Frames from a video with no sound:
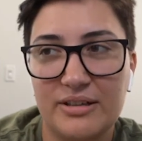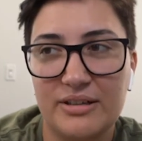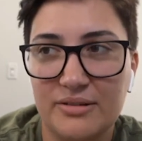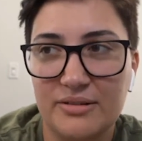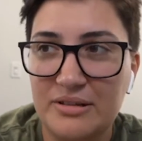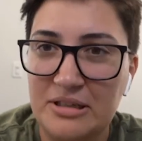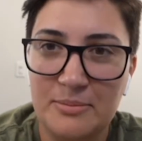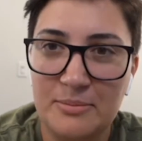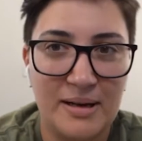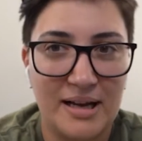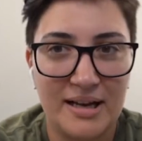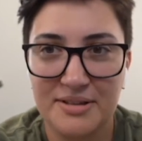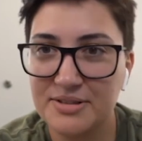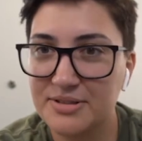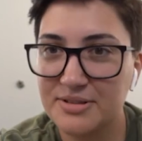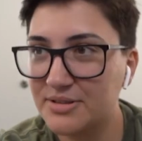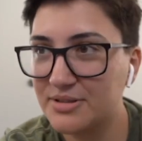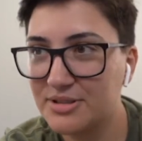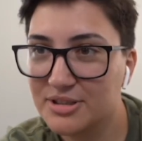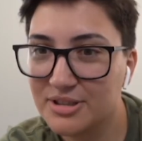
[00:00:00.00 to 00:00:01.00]
You don't need a
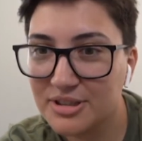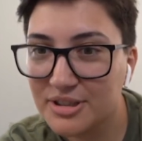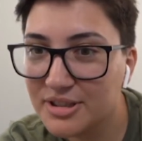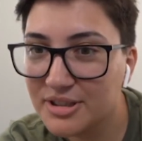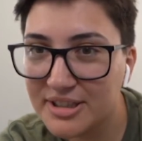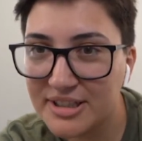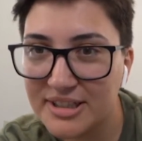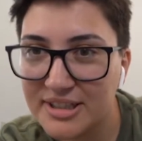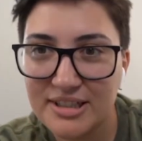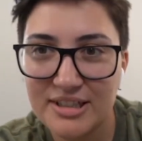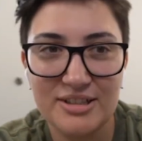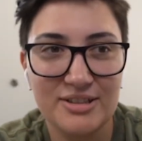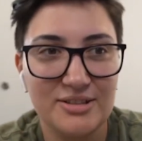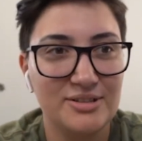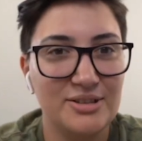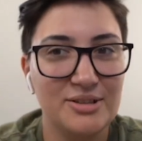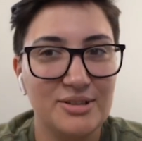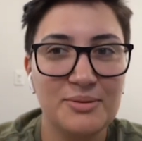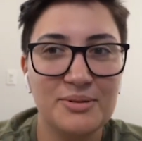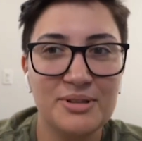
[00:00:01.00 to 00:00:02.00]
master's degree,
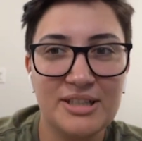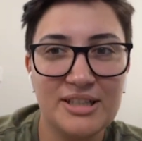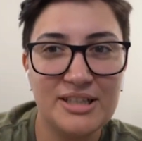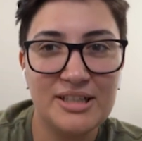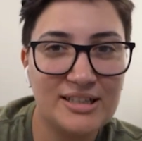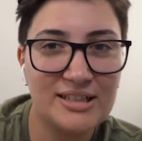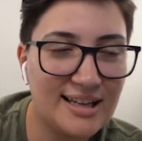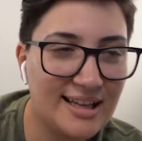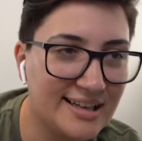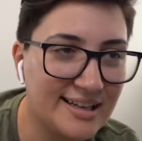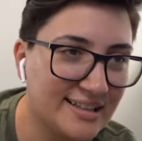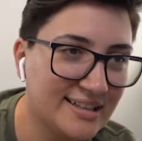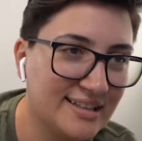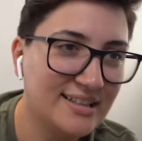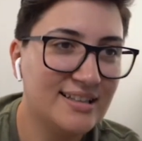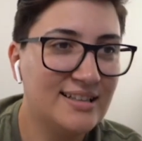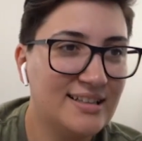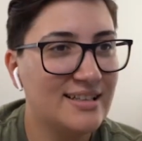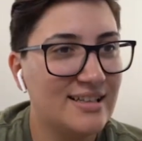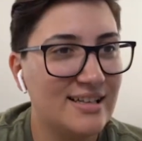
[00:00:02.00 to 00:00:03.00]
you don't need like
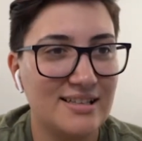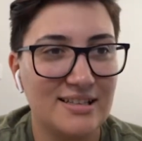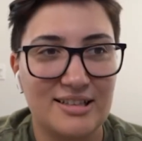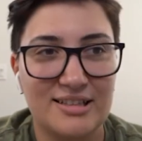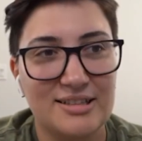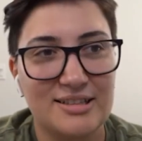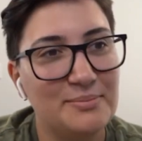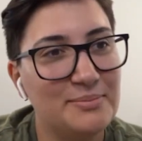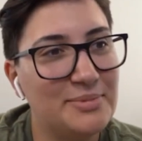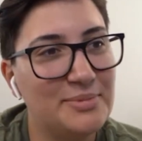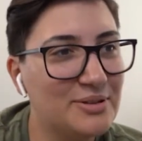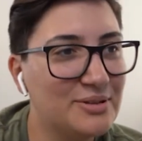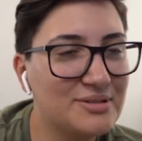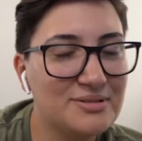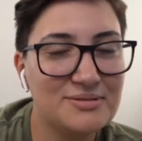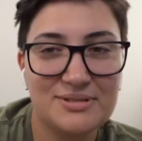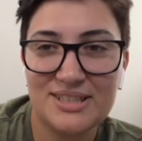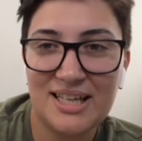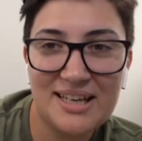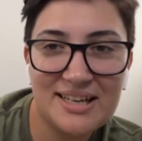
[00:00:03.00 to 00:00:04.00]
a
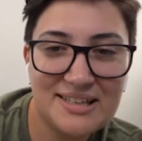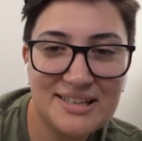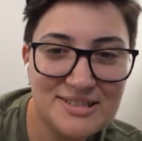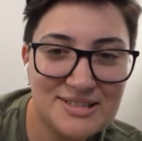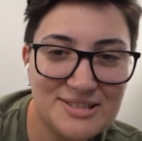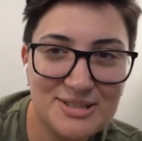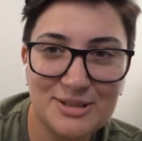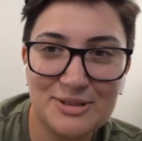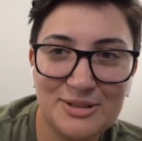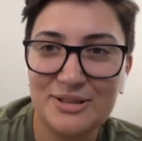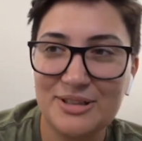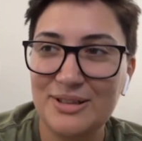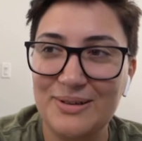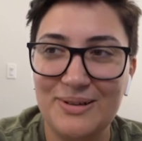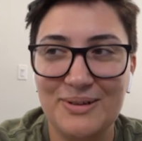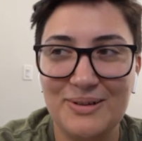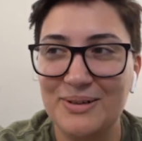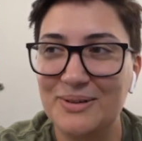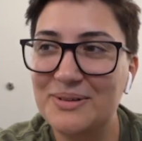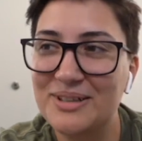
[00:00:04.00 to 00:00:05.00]
computer science degree,
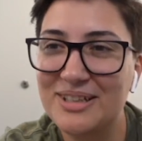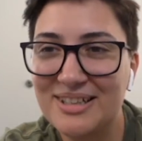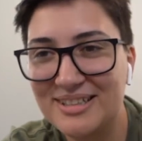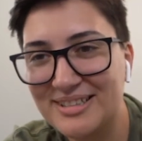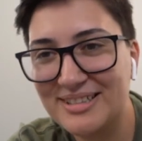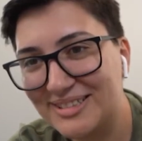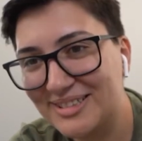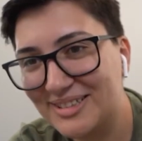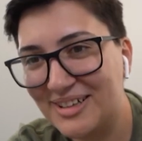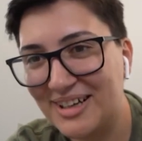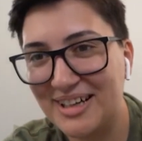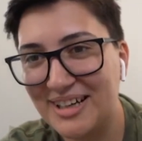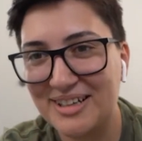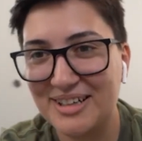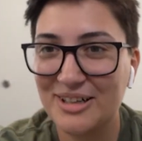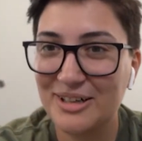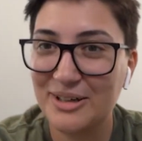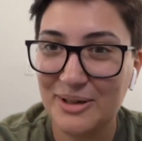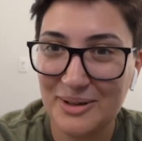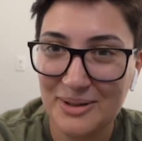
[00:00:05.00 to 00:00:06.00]
you don't need to know how
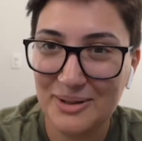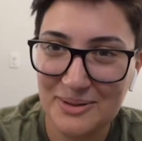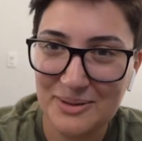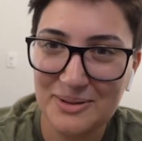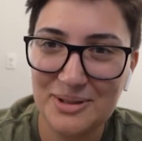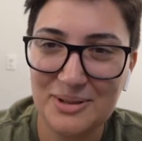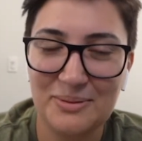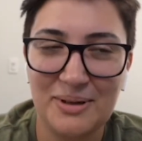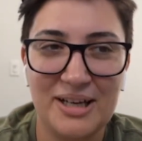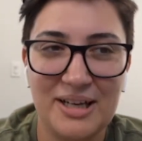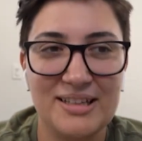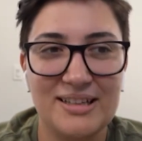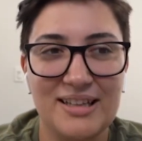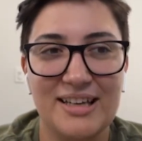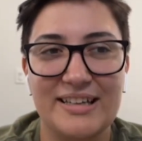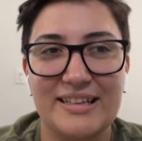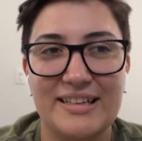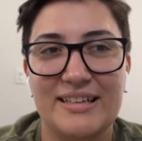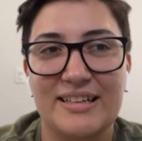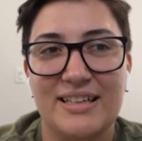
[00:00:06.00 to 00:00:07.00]
to code, right?
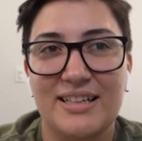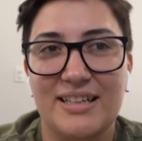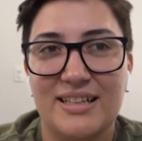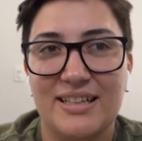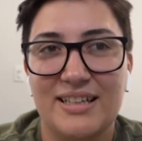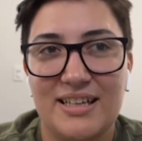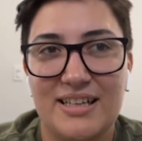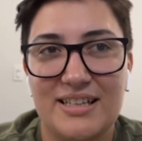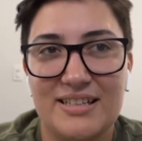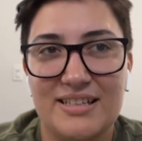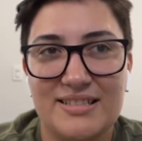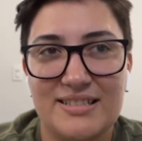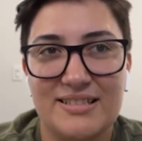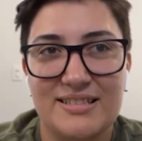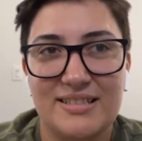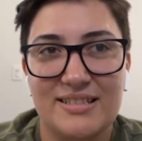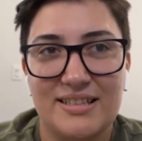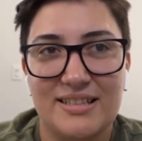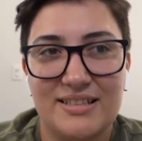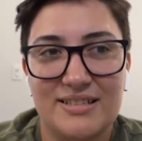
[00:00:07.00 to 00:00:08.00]
Like
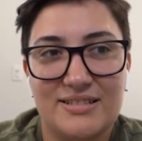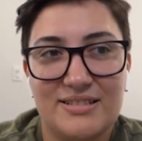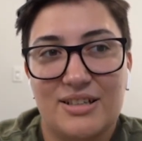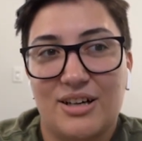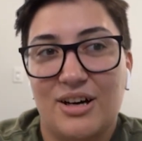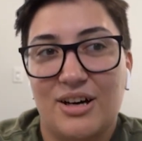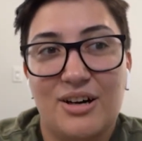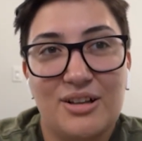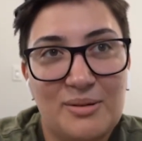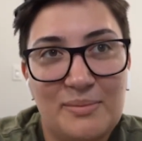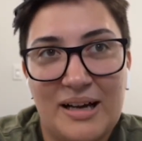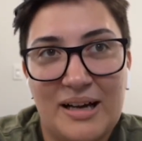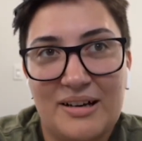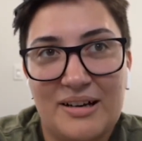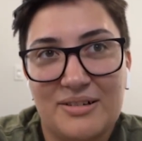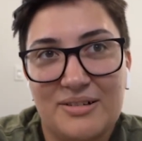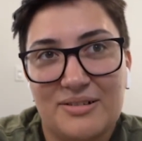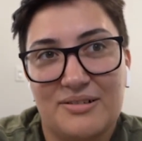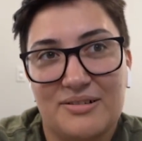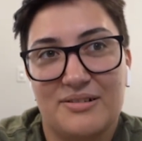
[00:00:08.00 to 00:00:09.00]
it's all
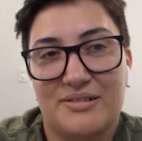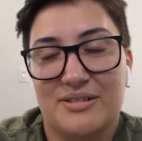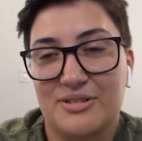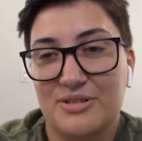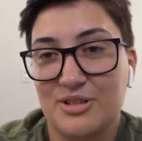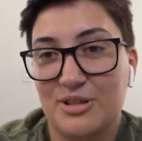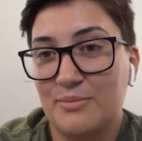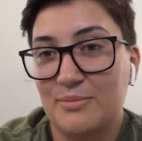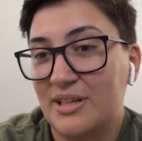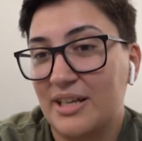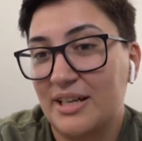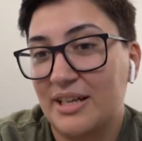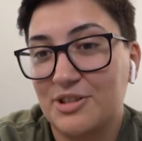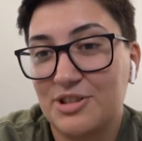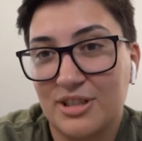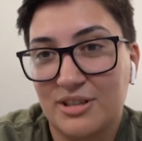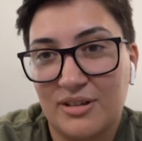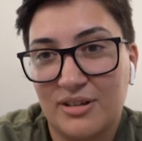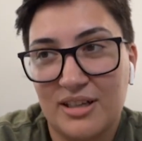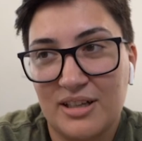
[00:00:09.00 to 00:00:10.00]
about
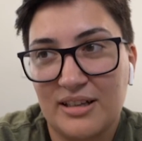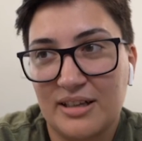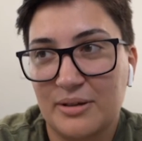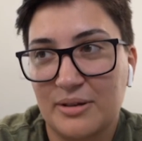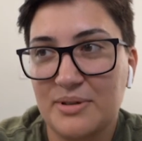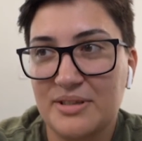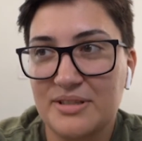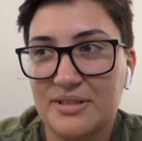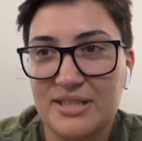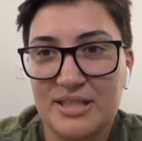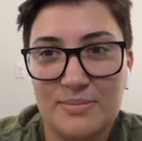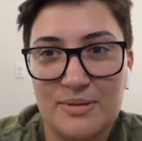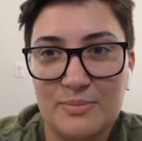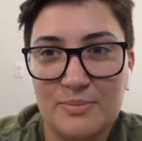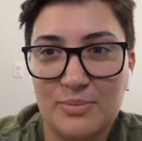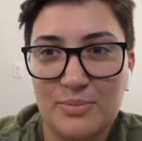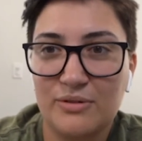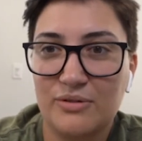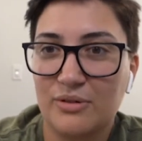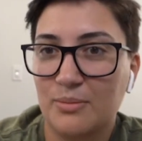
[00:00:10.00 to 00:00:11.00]
determination, right? Like we see
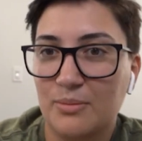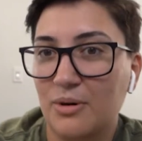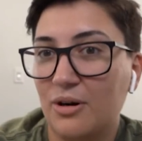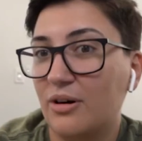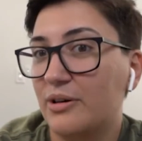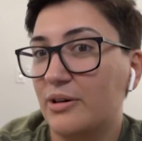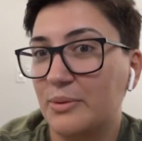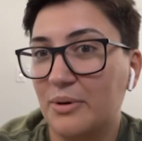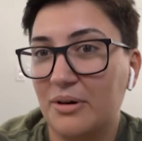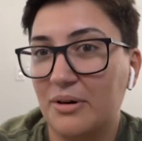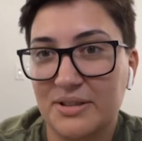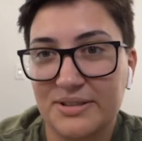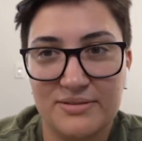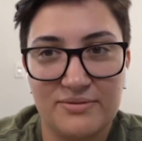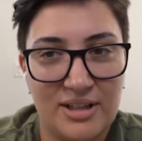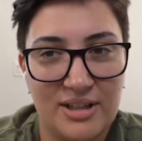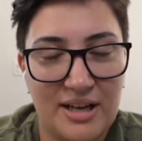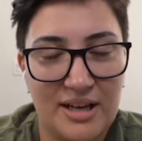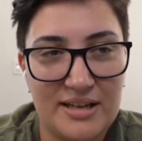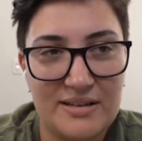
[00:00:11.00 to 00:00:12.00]
people from all walks
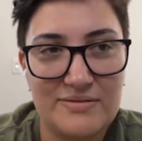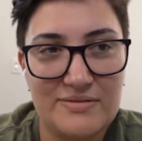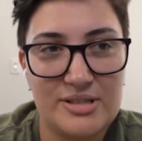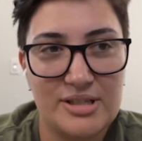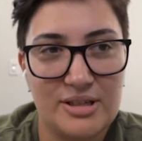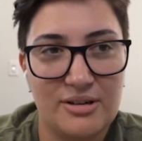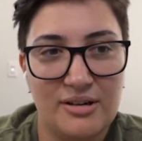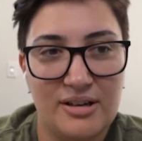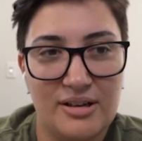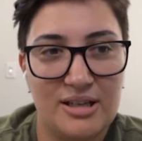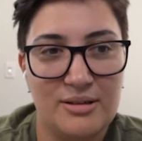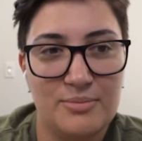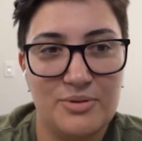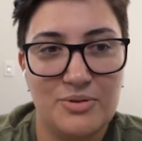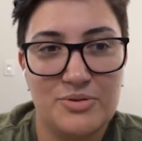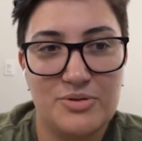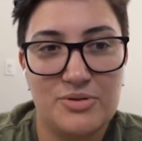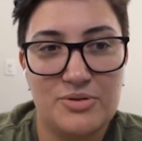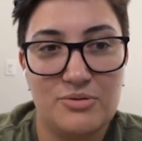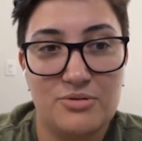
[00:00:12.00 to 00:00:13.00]
of lives that are
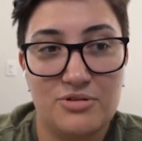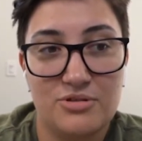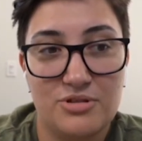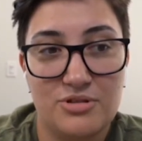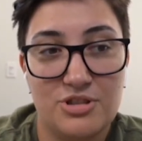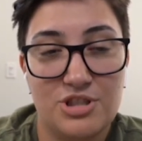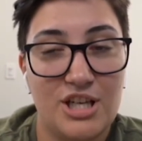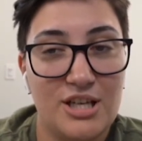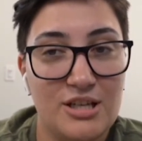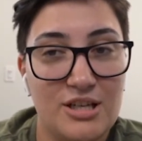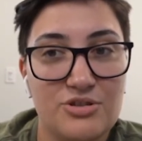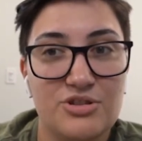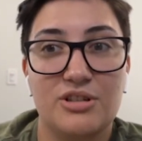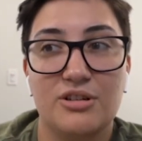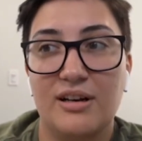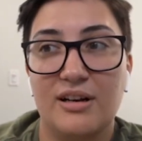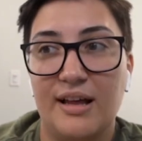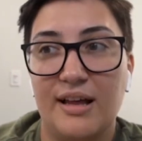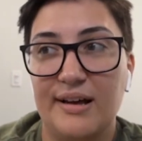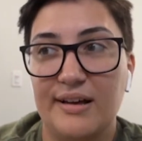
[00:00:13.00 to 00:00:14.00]
able to just change
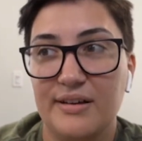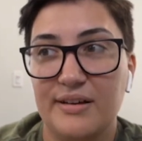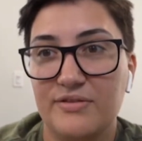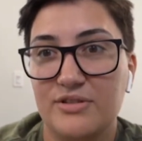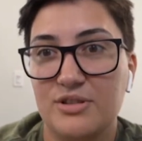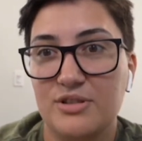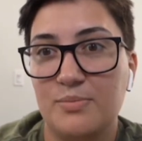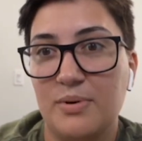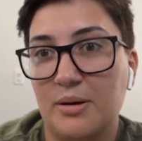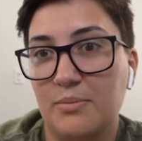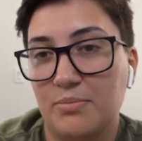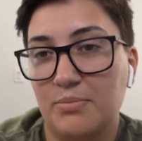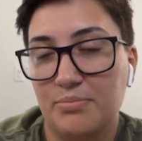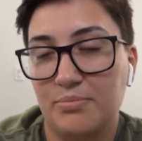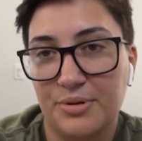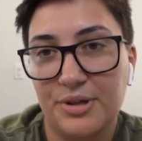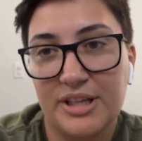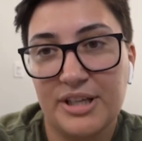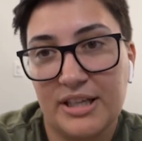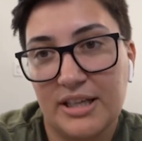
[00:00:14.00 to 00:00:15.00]
their lives by
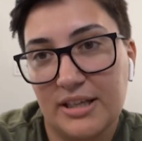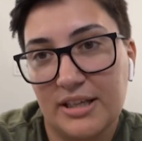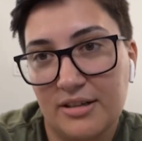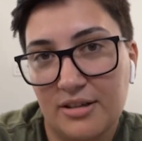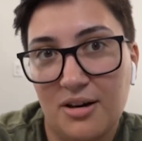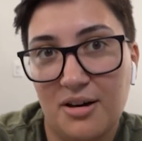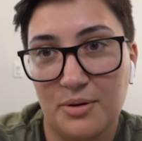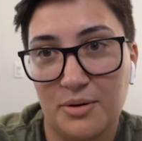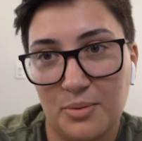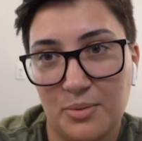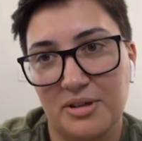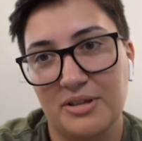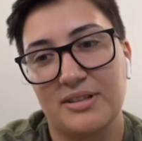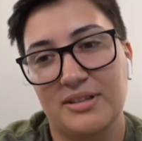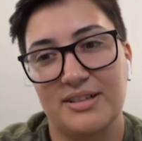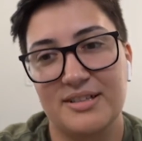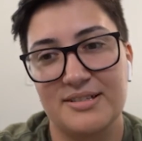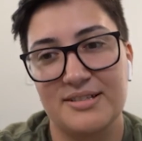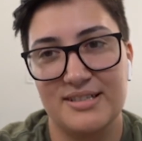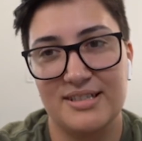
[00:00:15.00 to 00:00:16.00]
putting in hard work,
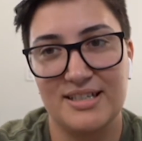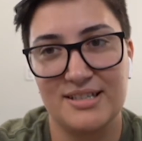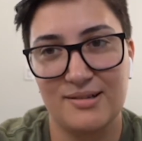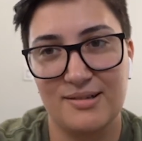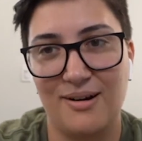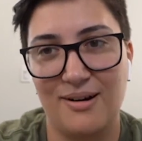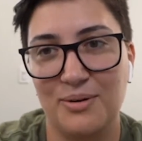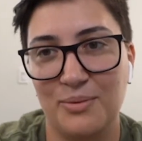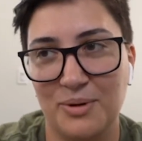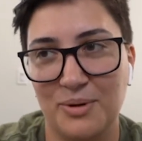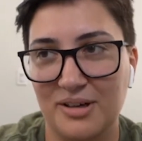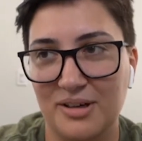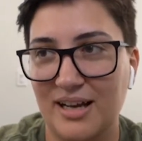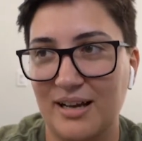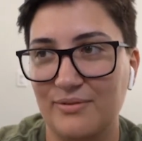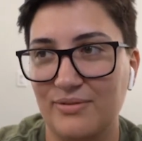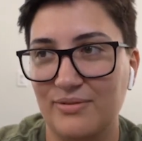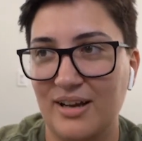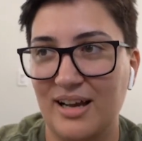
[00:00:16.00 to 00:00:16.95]
because it is hard work.